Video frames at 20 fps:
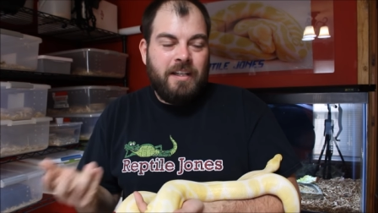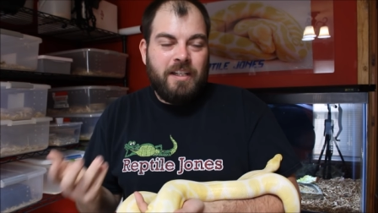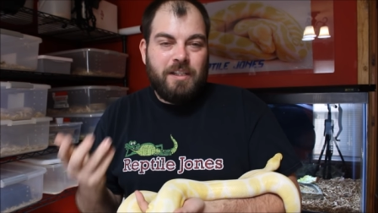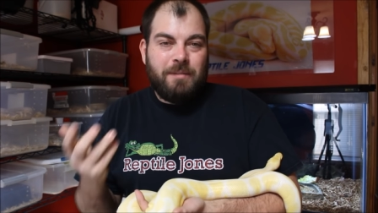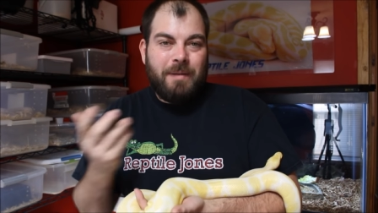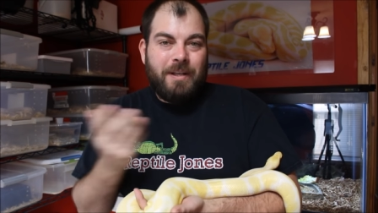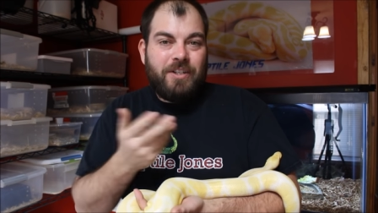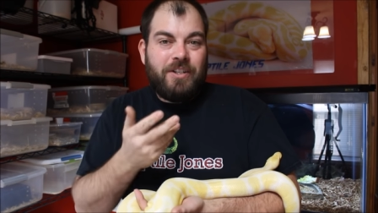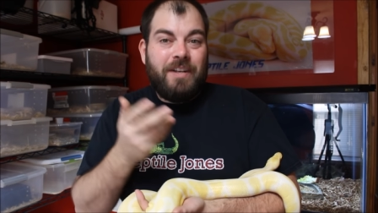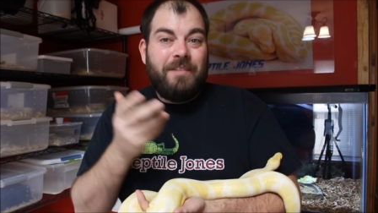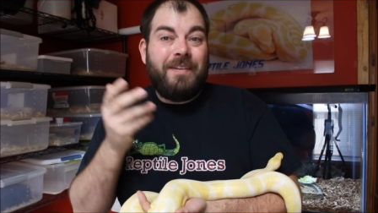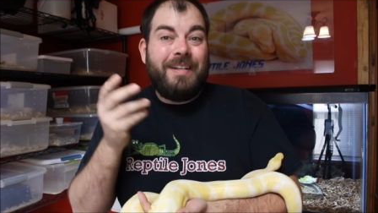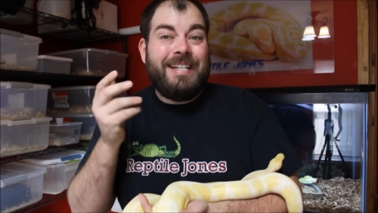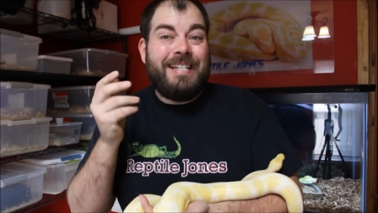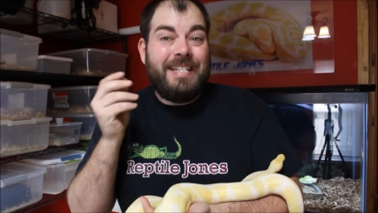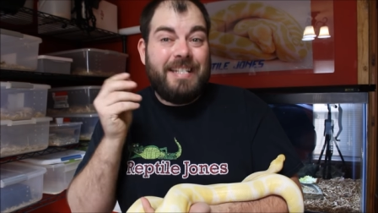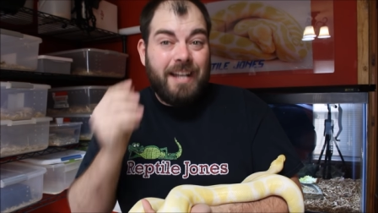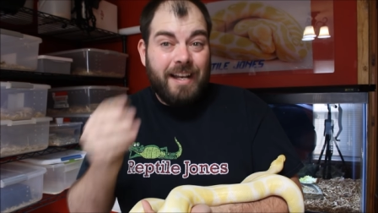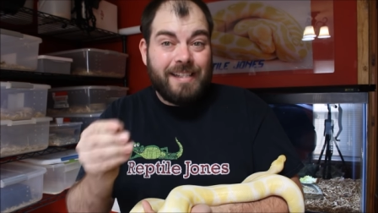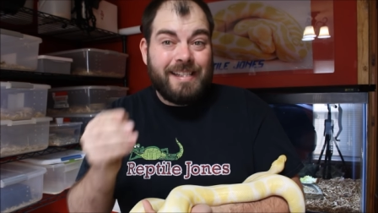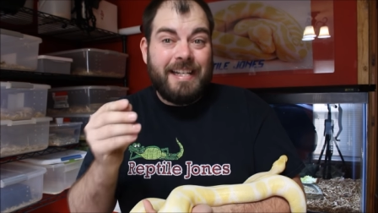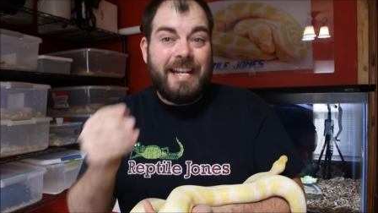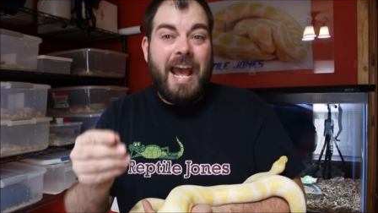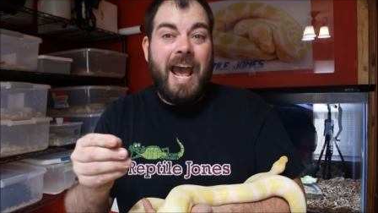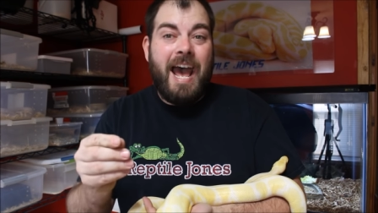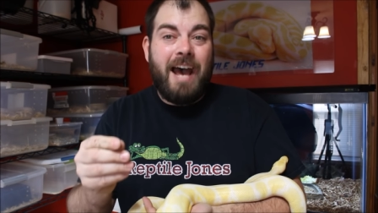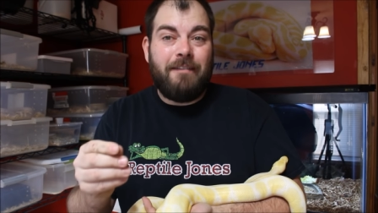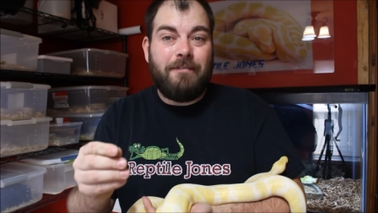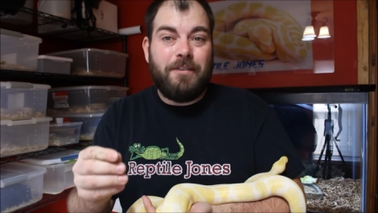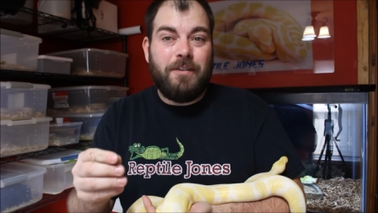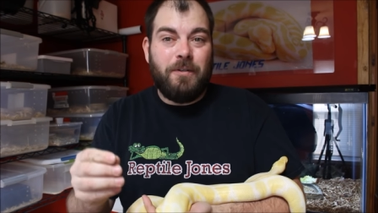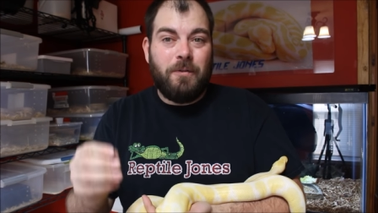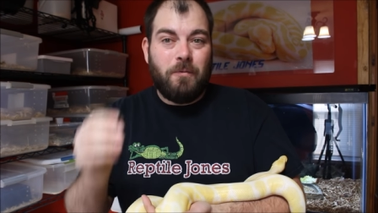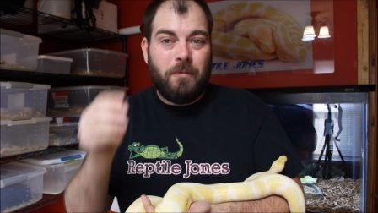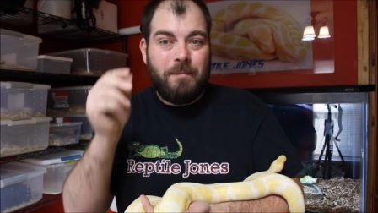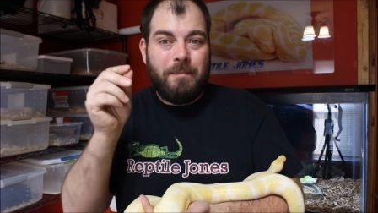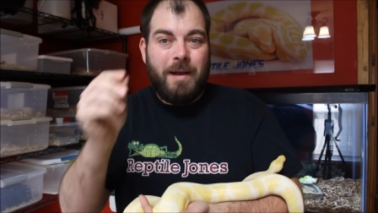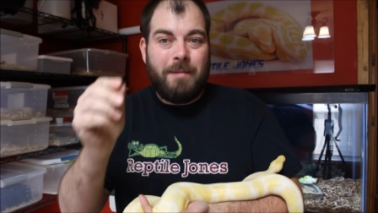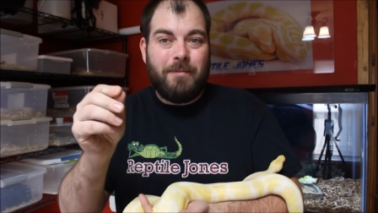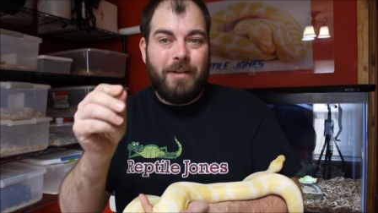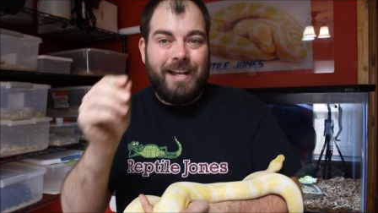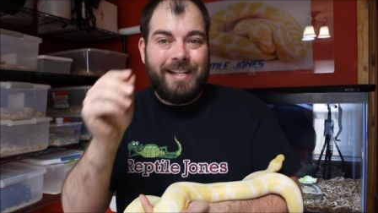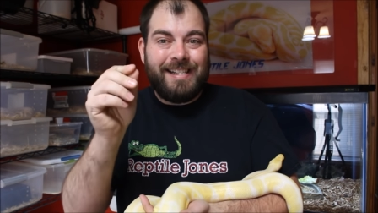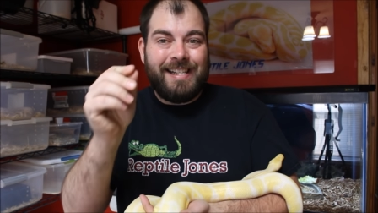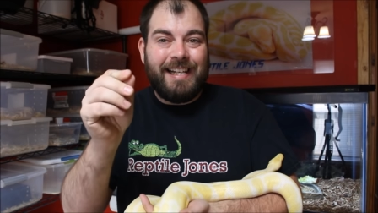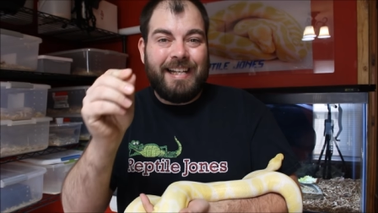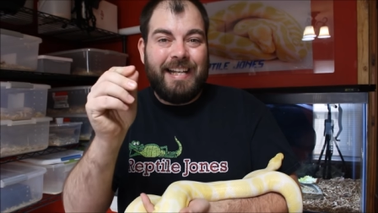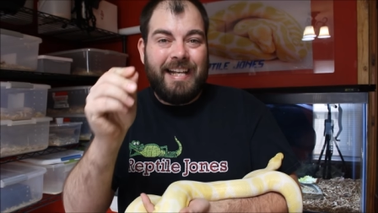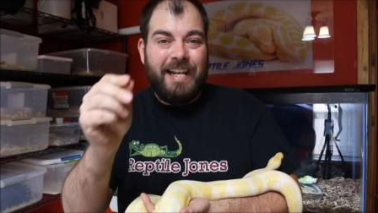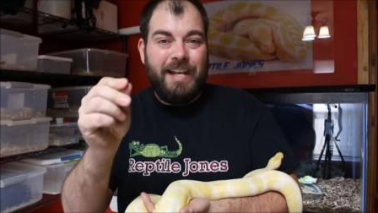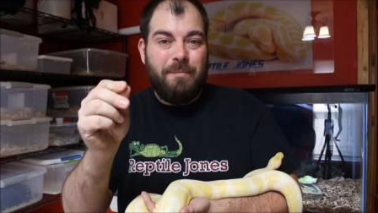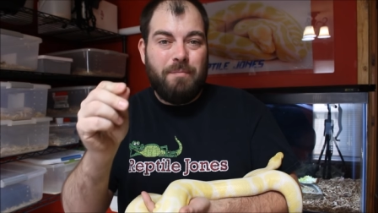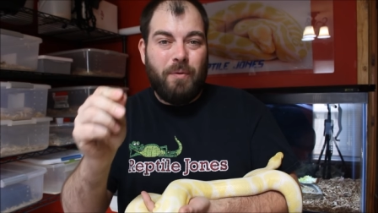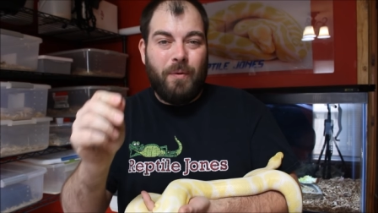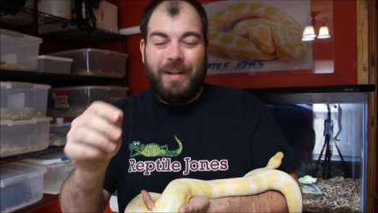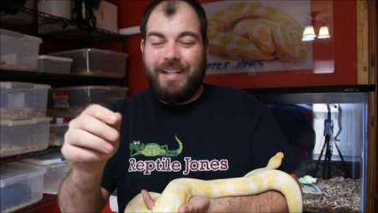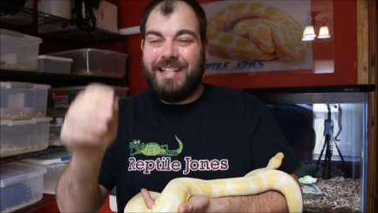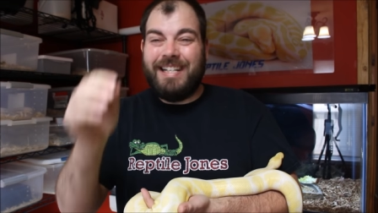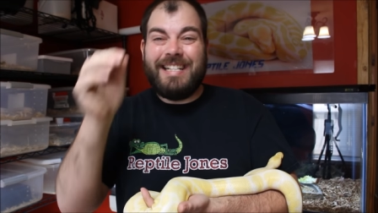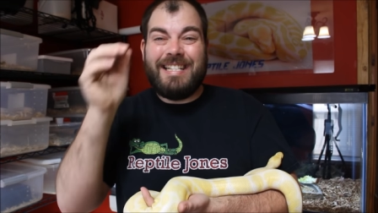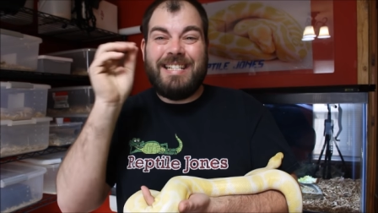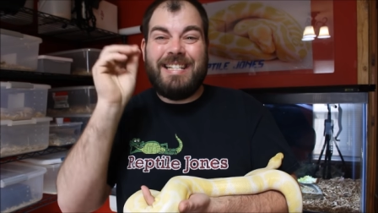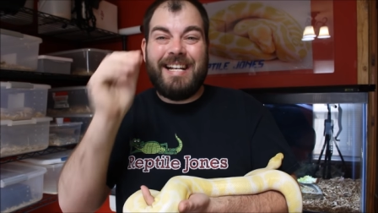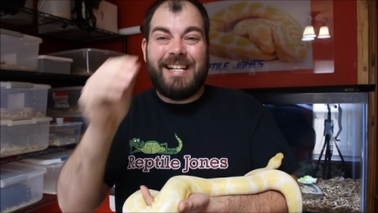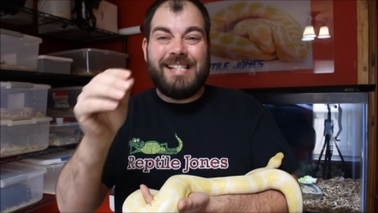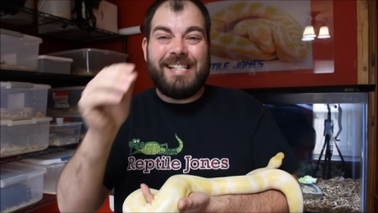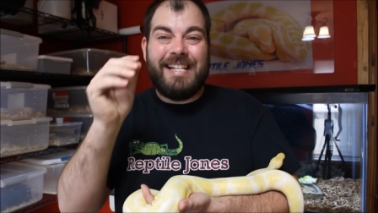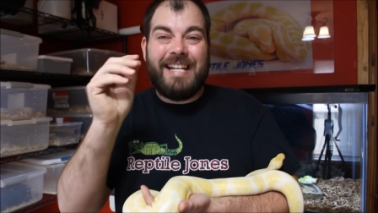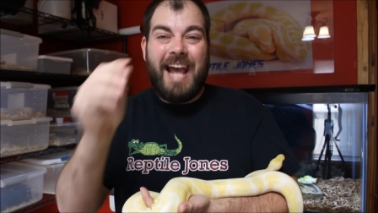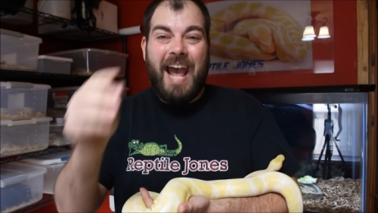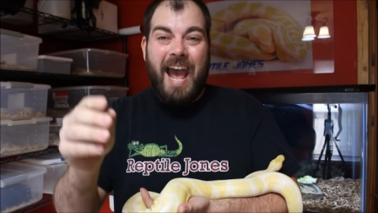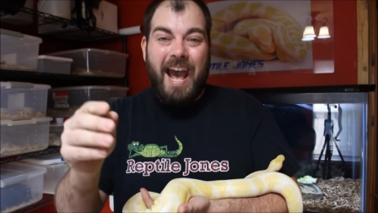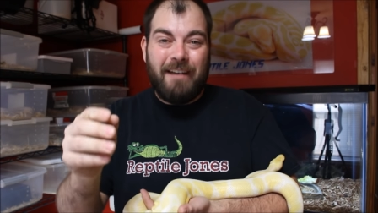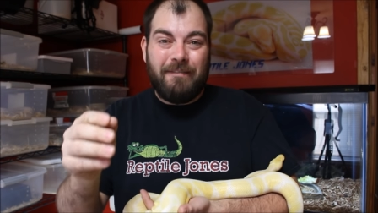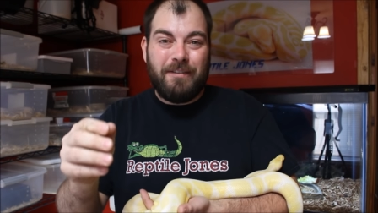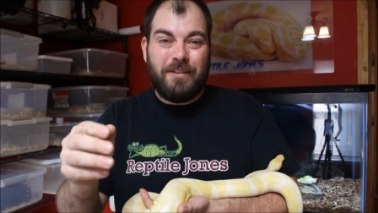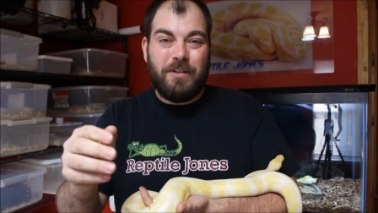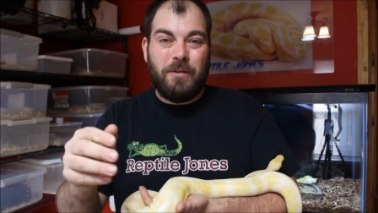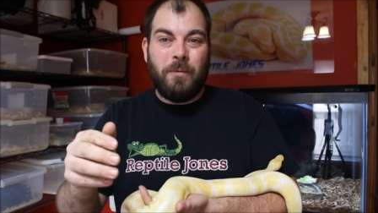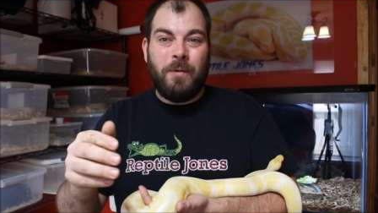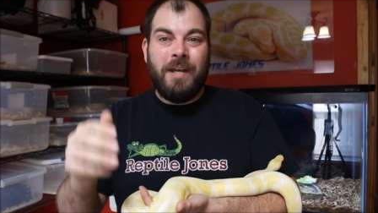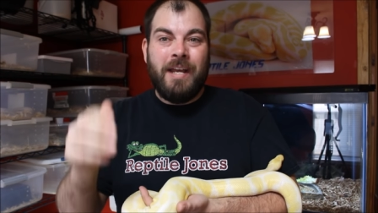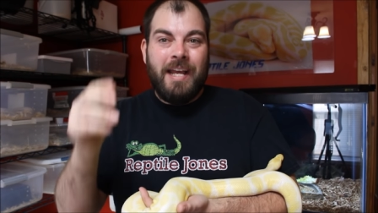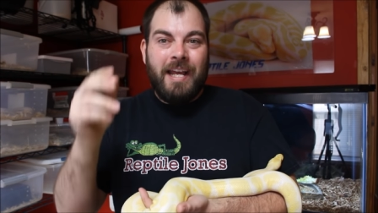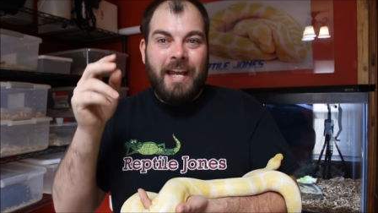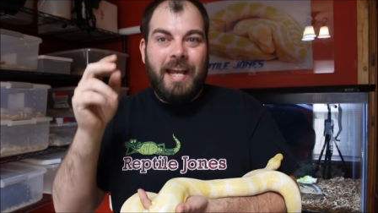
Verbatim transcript: especially if it doesn't have to. Remember, that's the key point. It doesn't have to.